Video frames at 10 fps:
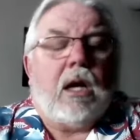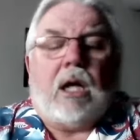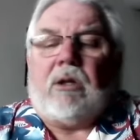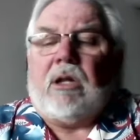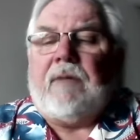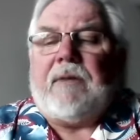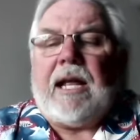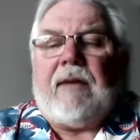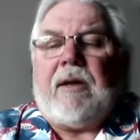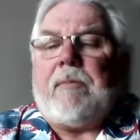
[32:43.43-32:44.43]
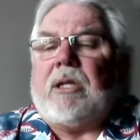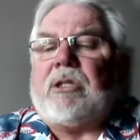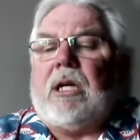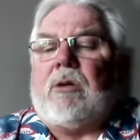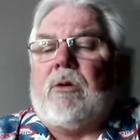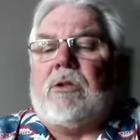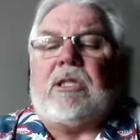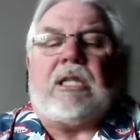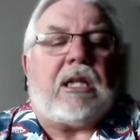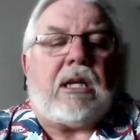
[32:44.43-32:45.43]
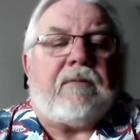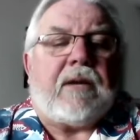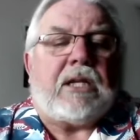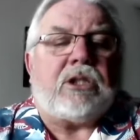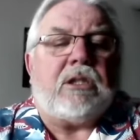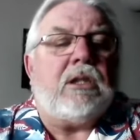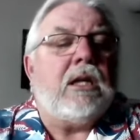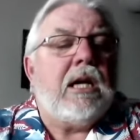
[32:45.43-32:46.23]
Love to have MSC Cruises at the convention.